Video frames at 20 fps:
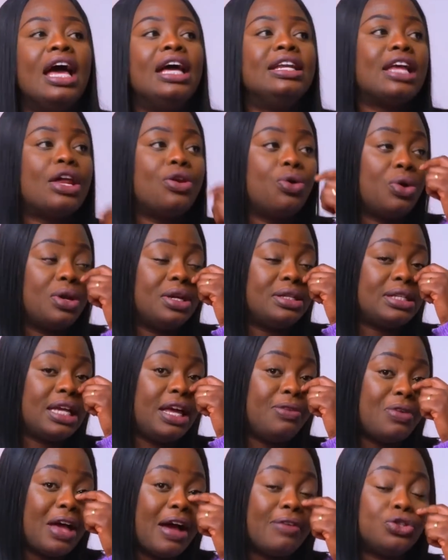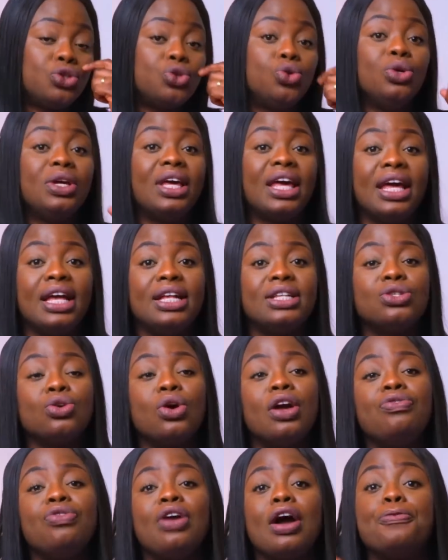They're not going to say if you have 2 kids
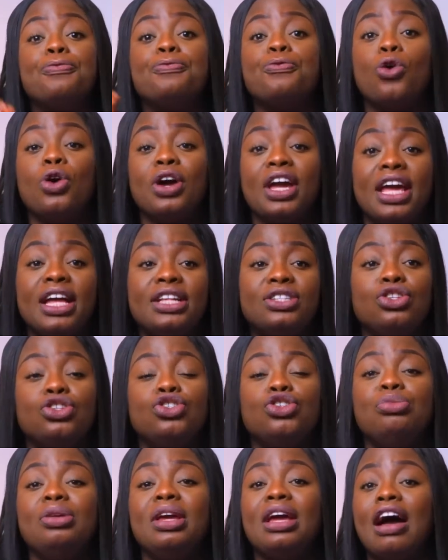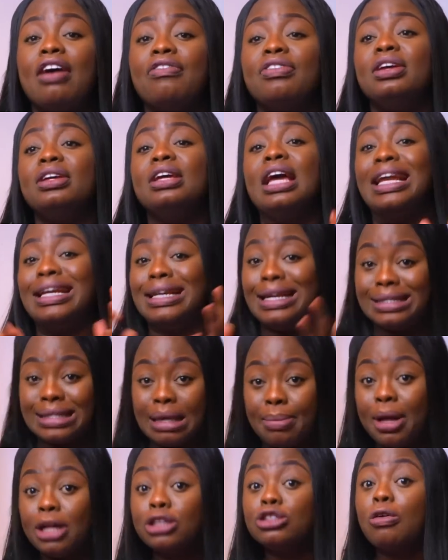or if you have 4 kids, you should be having this
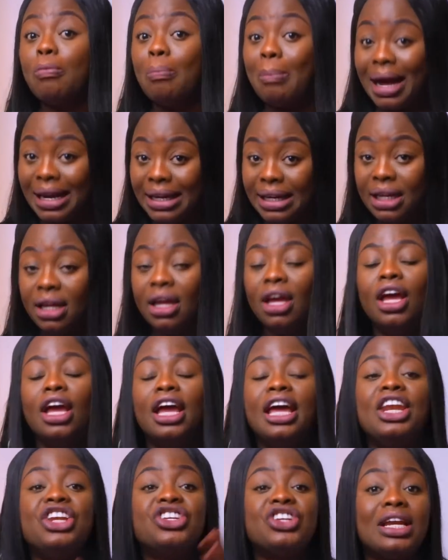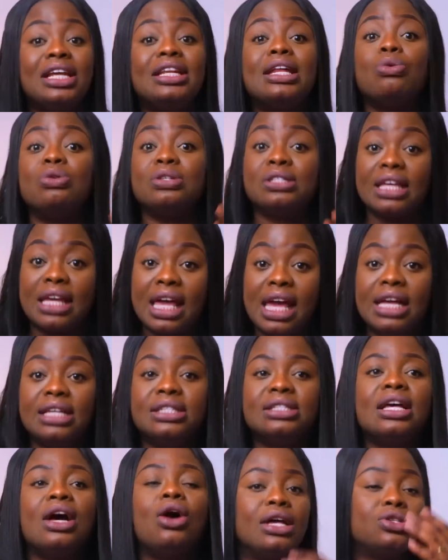amount of money. Initially, that was the
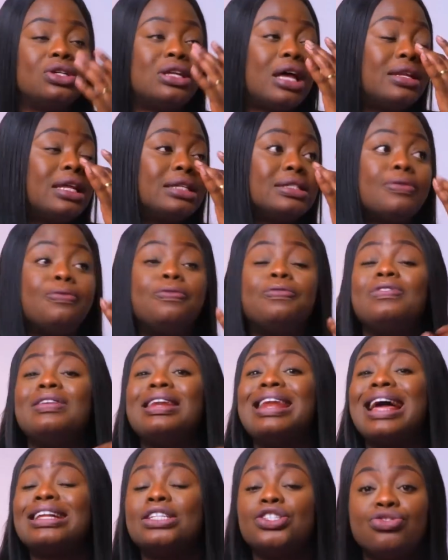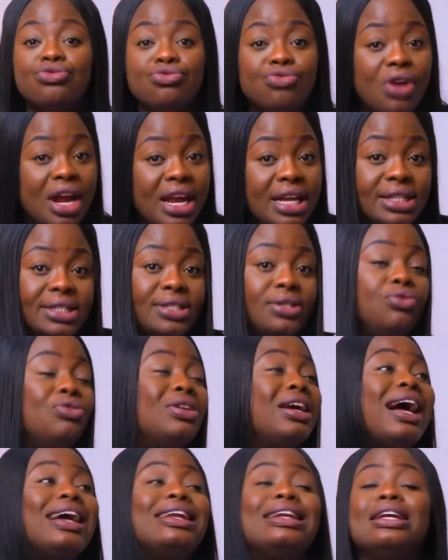case. So now there's a flat rate,
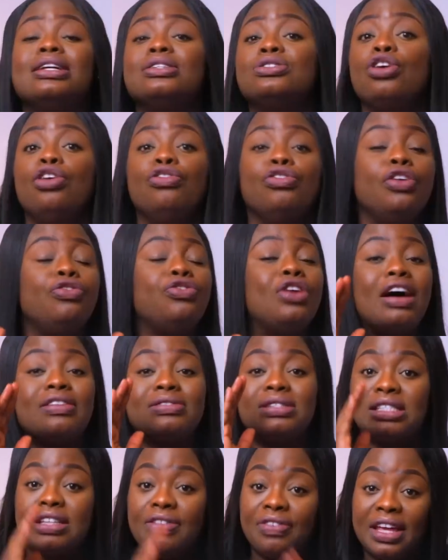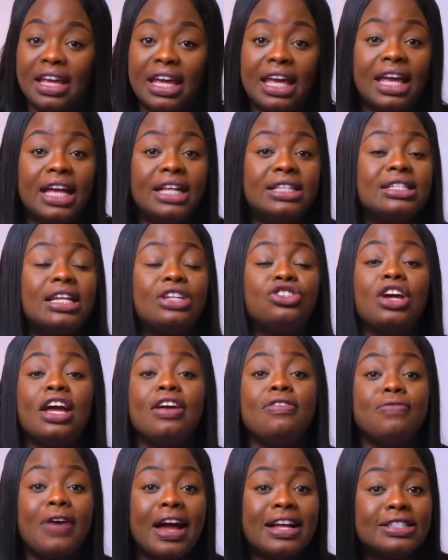regardless of if you have 7 kids that you're
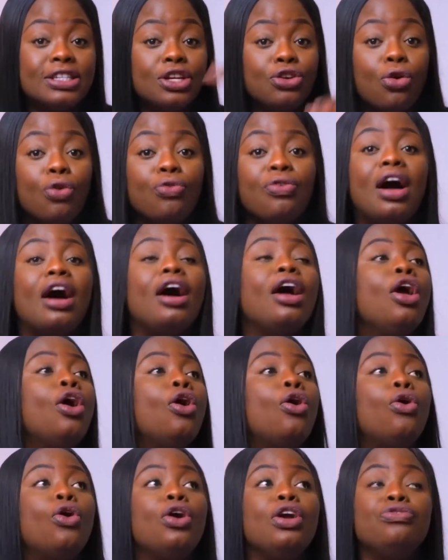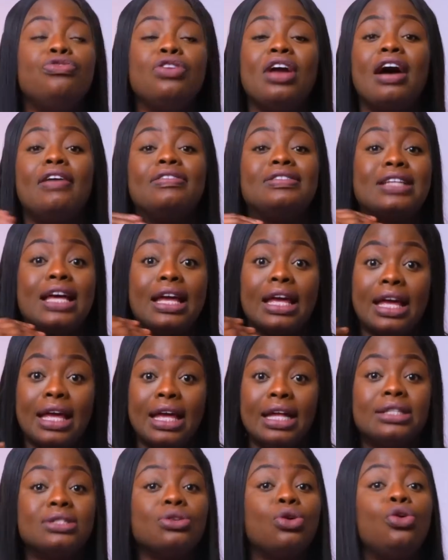inviting over, or if you have 10
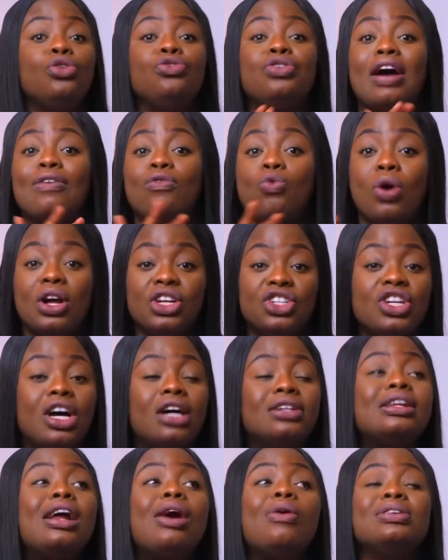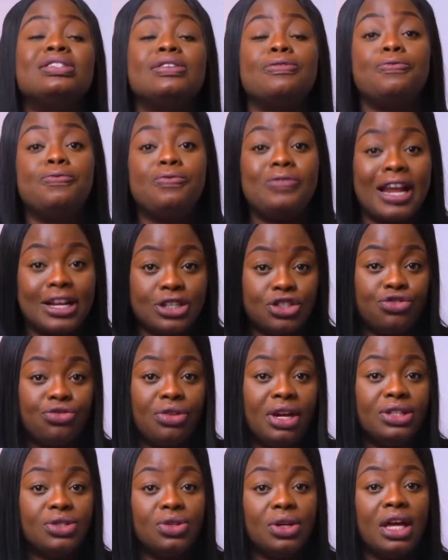kids, or if you have 1 child. Now it's a flat
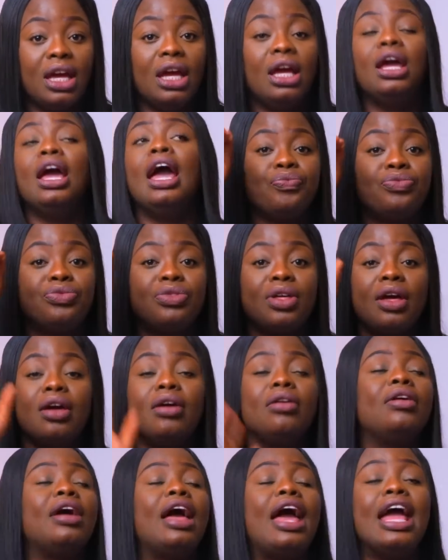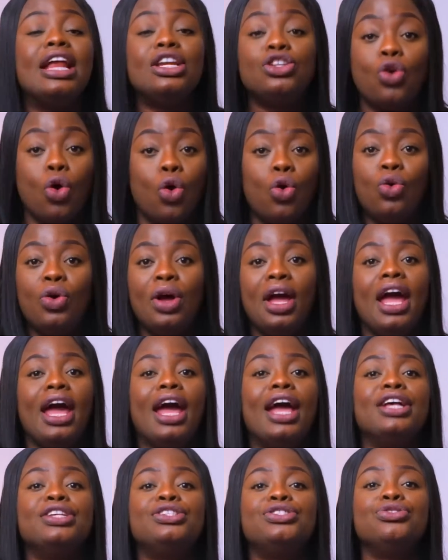rate, okay? The end goal
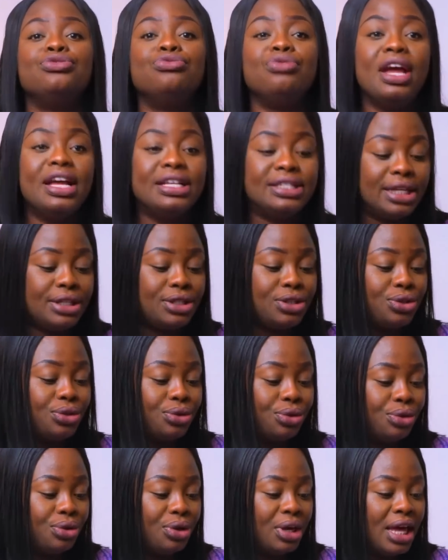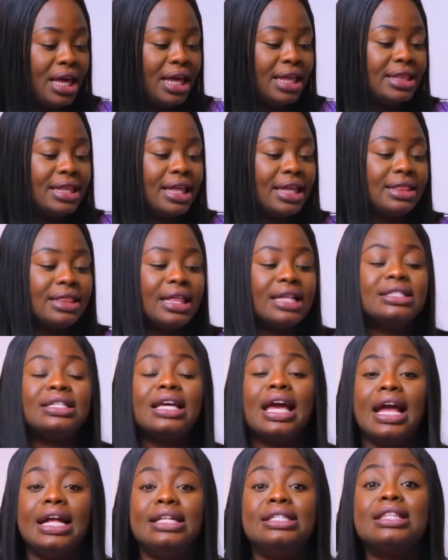is to raise it to the
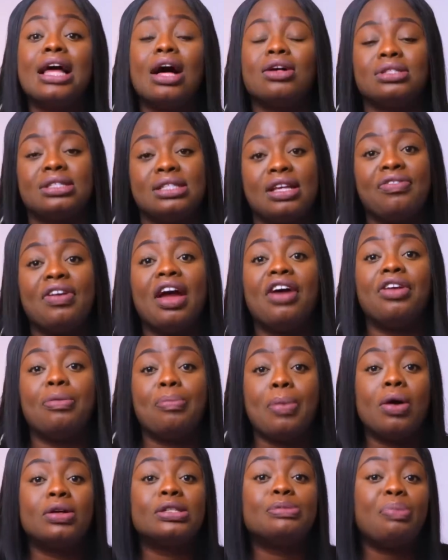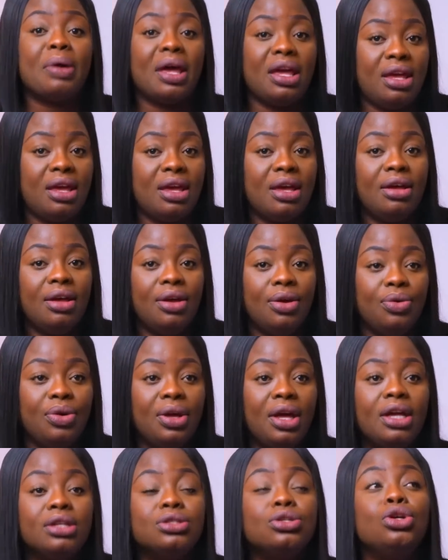£38,700 per year,
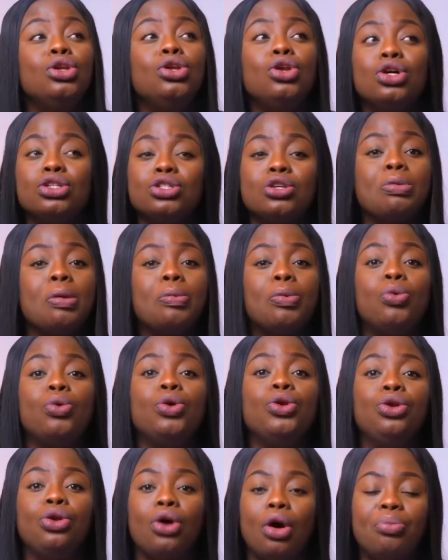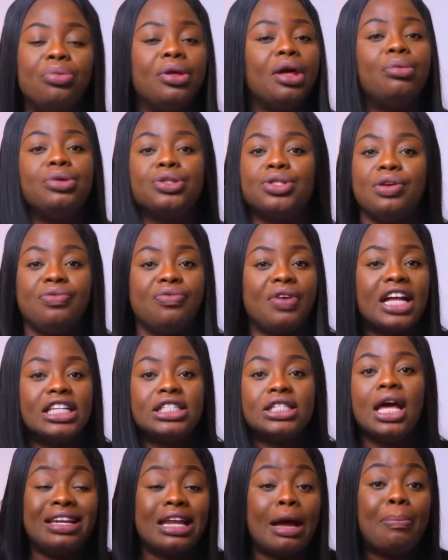okay? So lots of people will not be able to
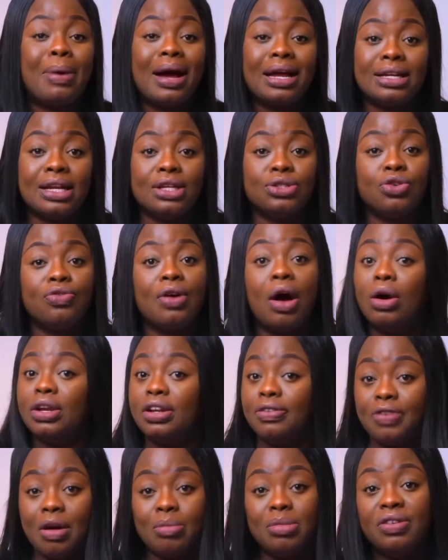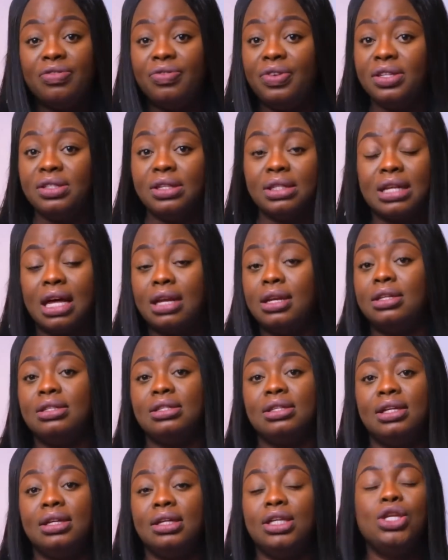invite their partners over on the family visas, honestly.